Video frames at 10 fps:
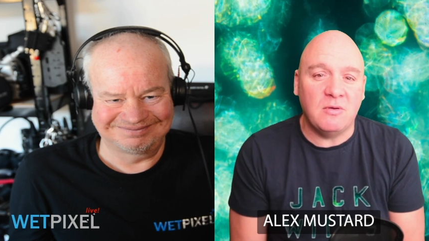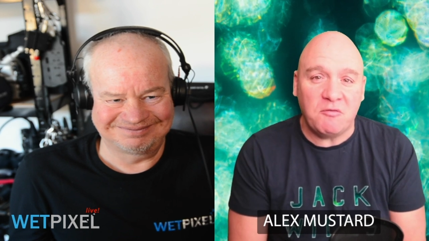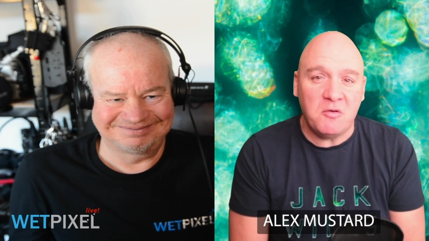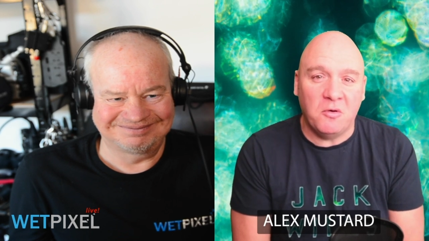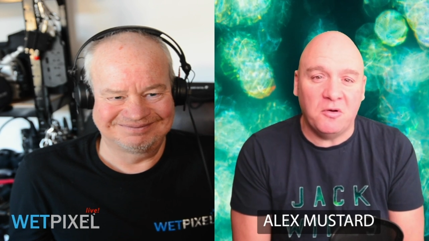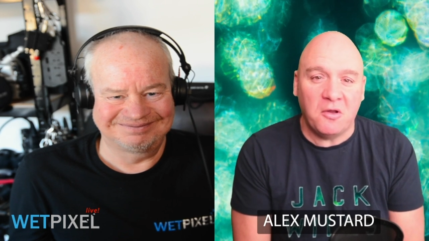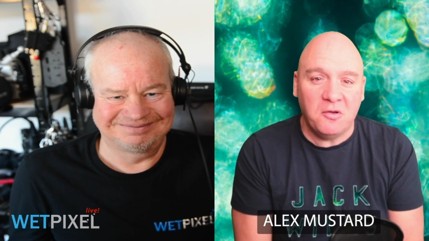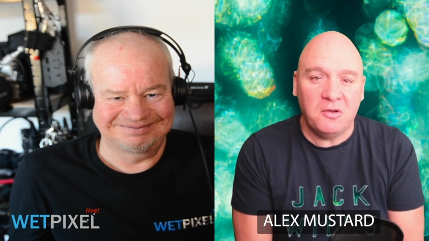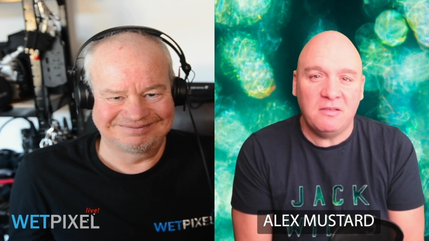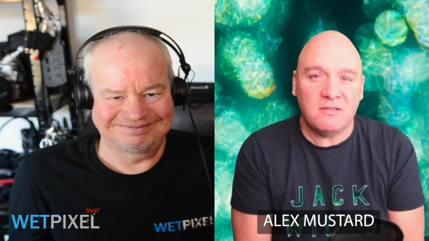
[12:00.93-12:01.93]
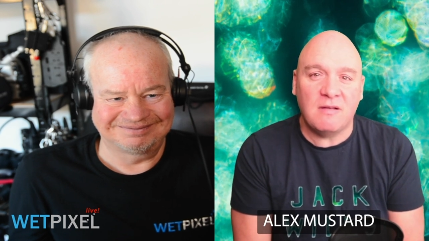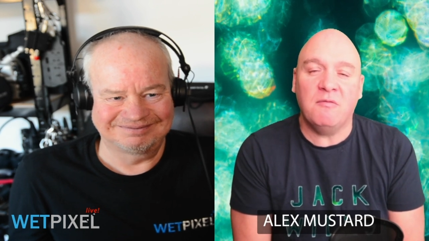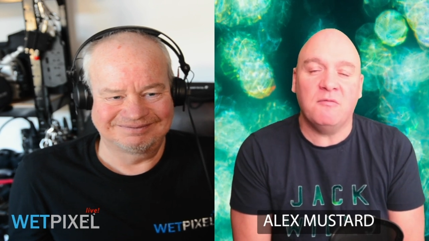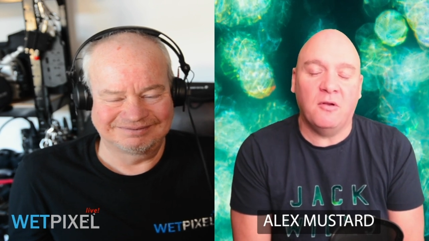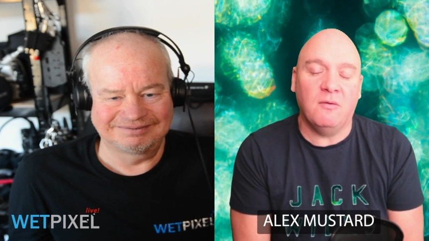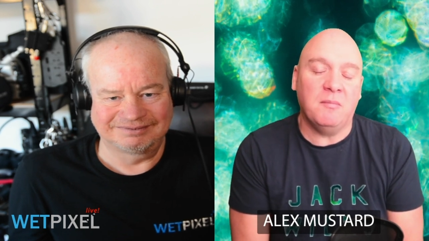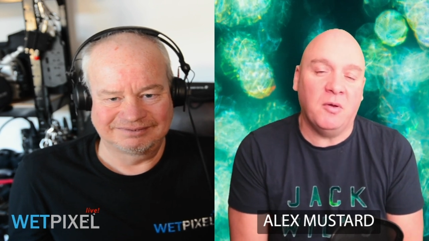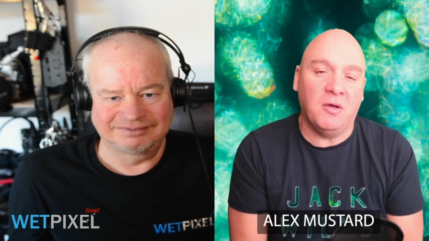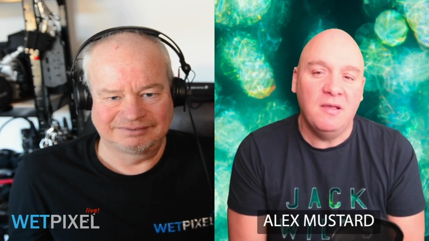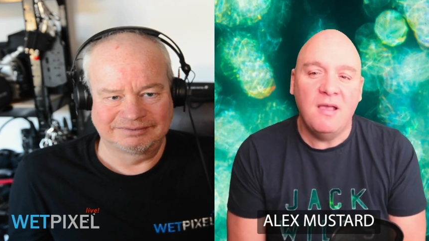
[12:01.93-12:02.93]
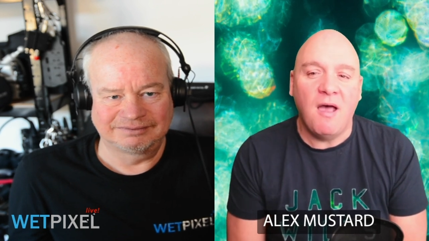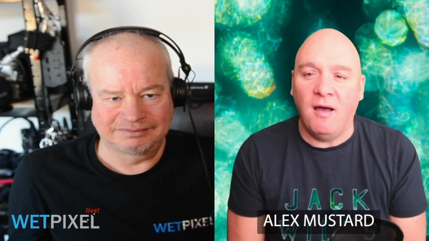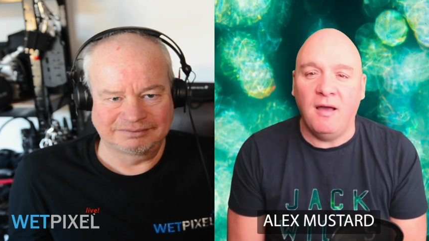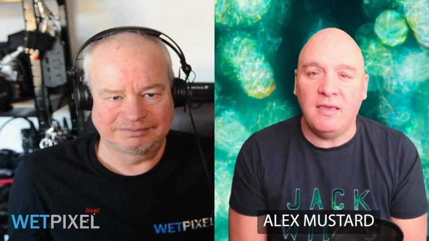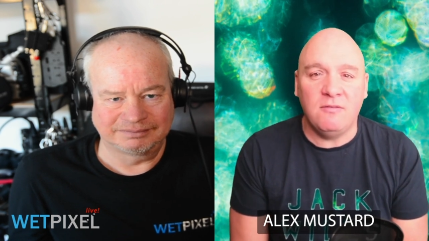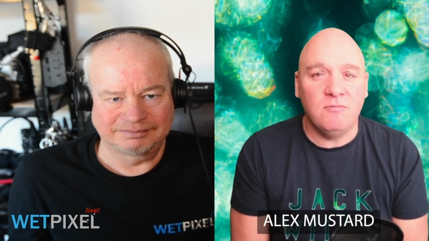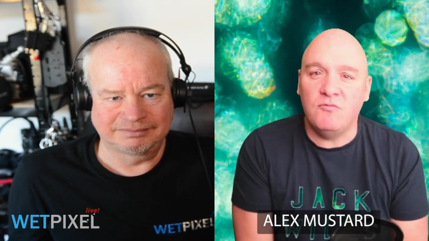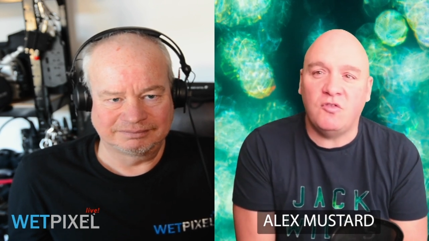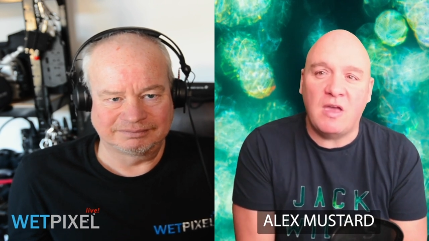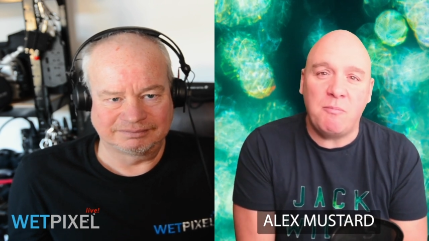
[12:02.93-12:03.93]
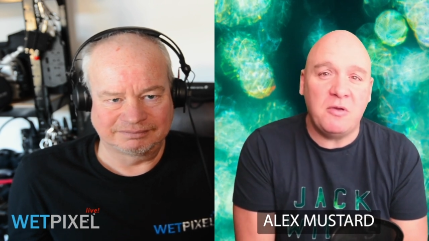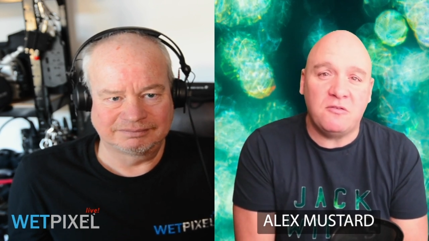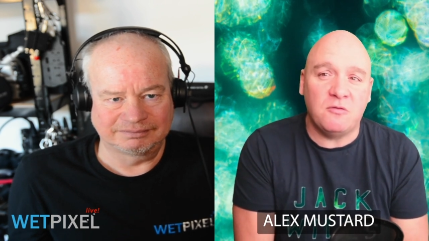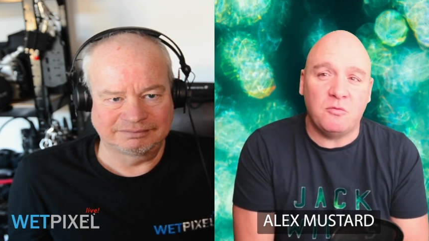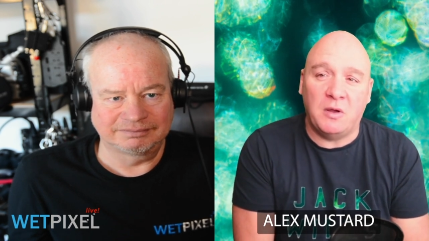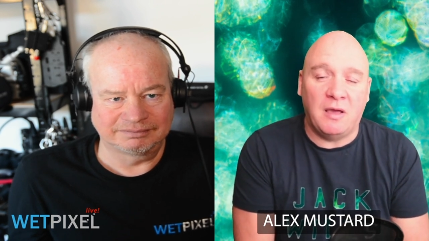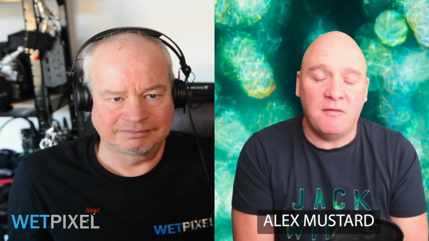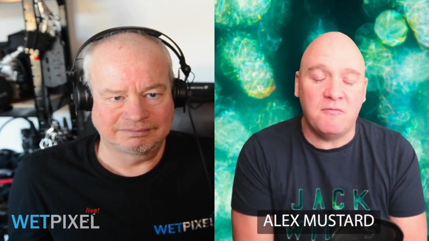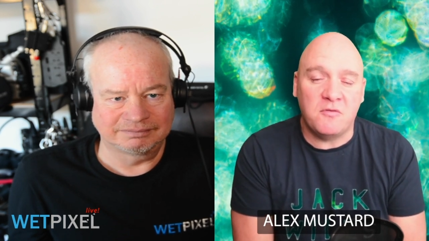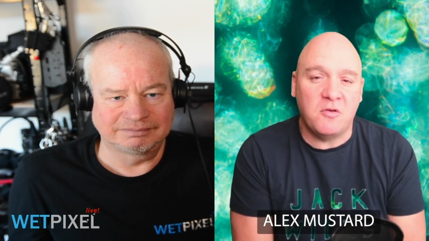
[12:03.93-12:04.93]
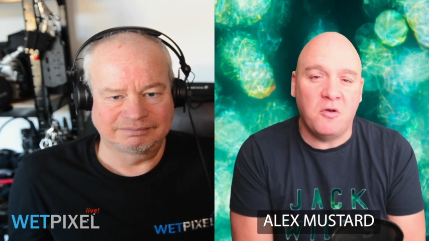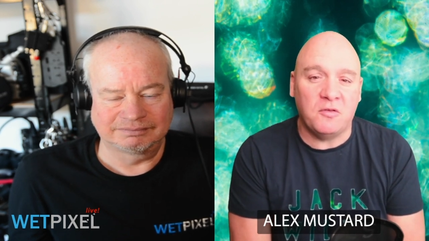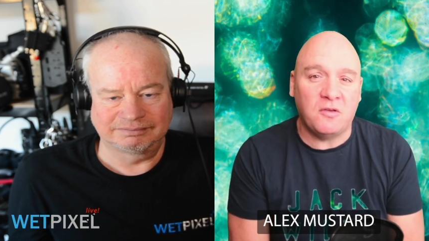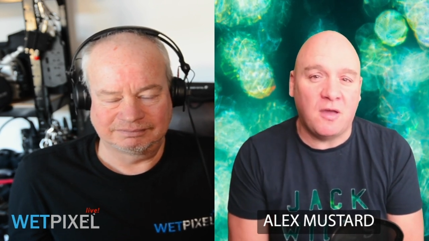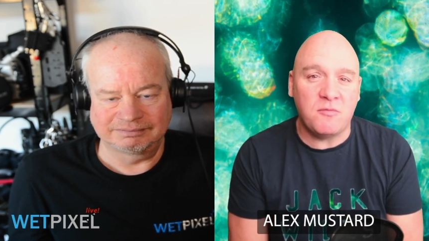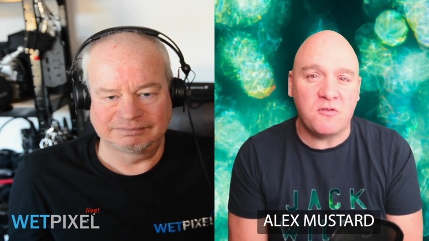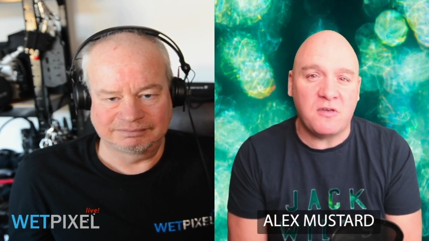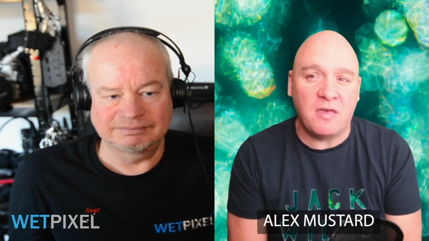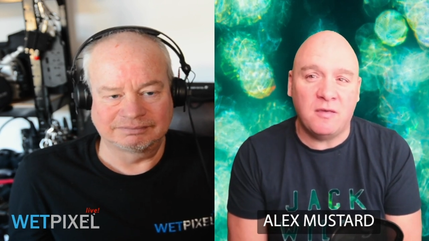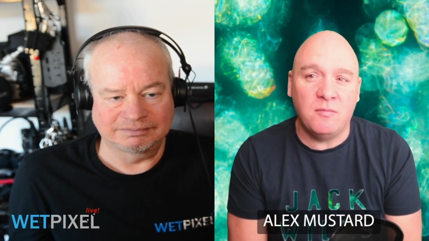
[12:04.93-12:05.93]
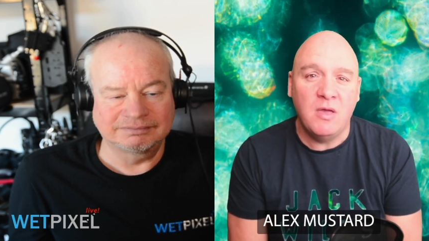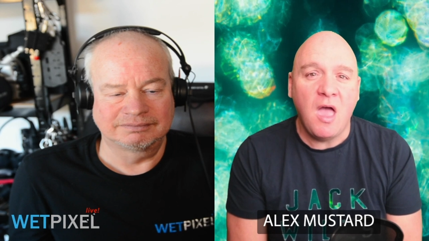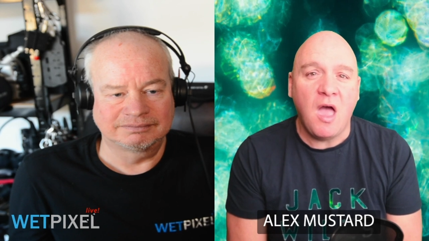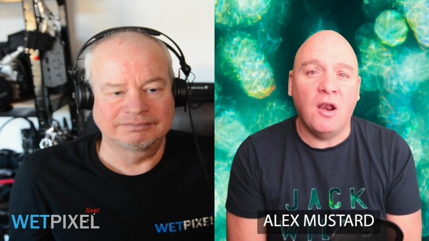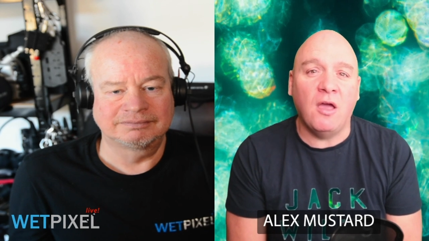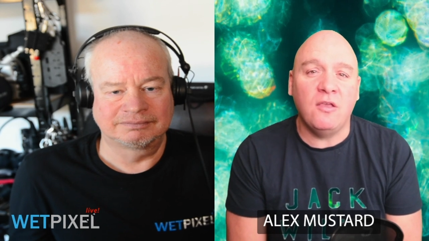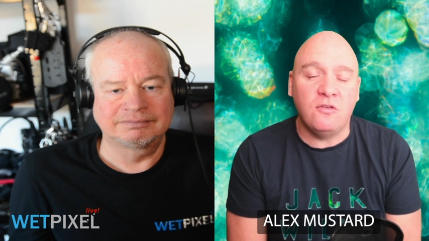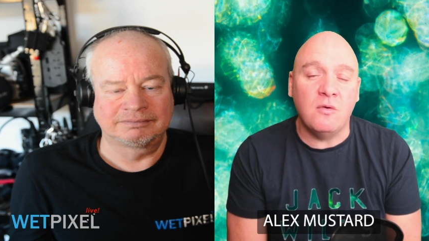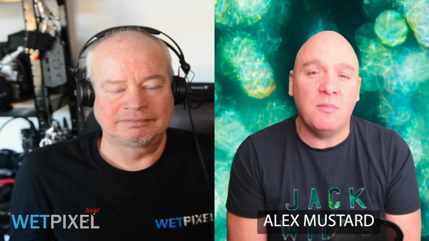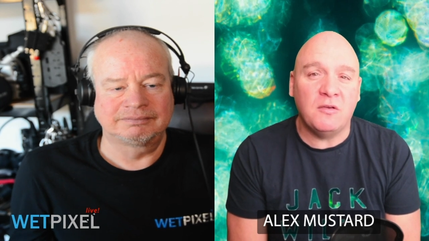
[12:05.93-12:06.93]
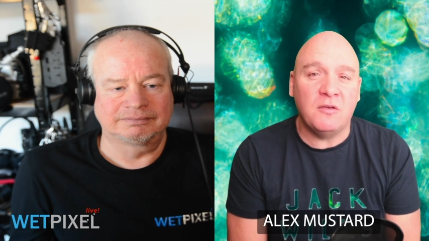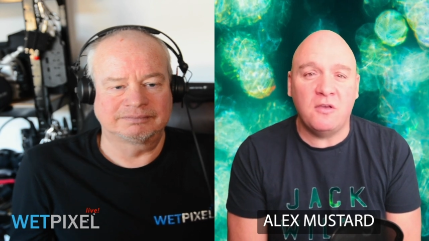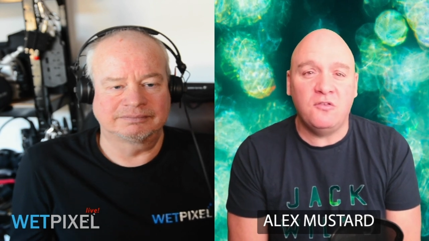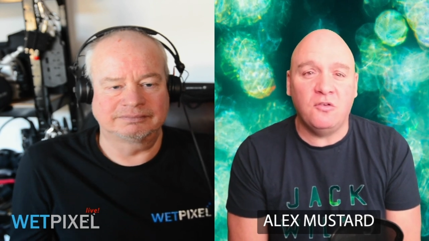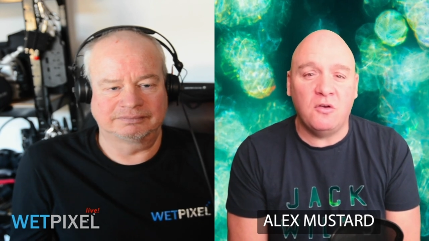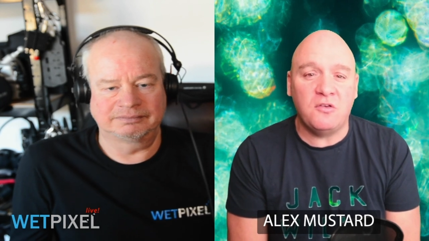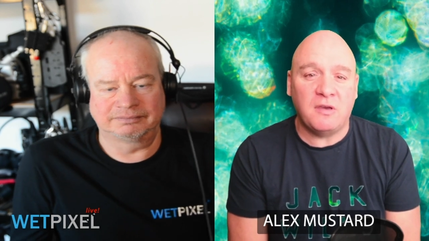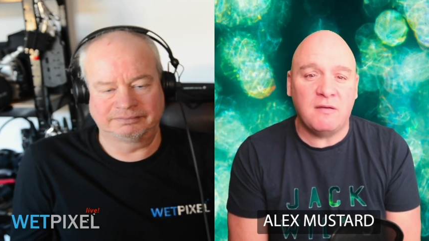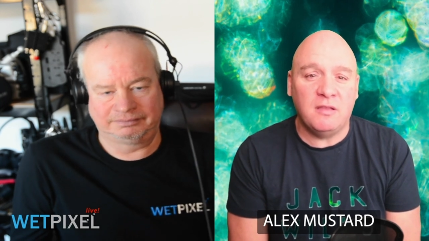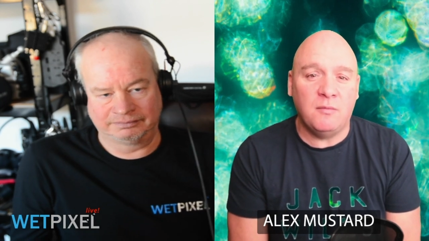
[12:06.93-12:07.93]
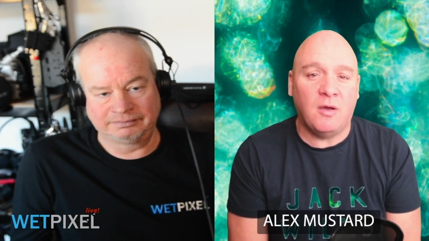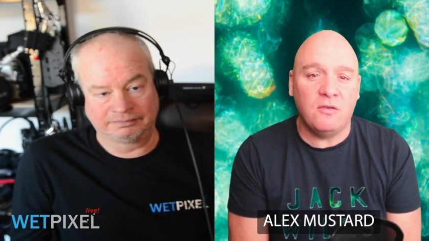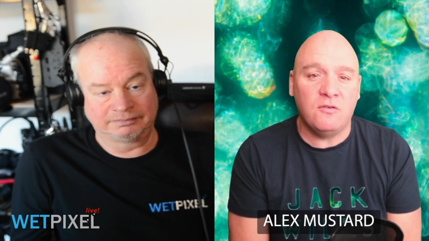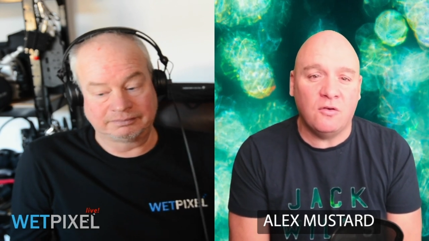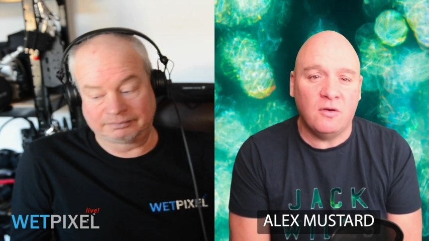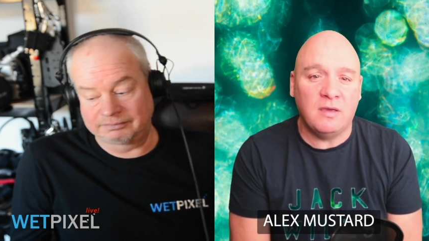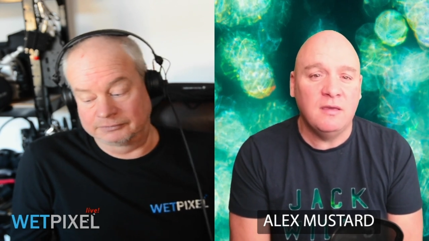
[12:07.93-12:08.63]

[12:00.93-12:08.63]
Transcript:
Speaker 1: if you want a good Instagram following, but I share pictures when I've got the time to share them, and I do it because I enjoy sharing them. I enjoy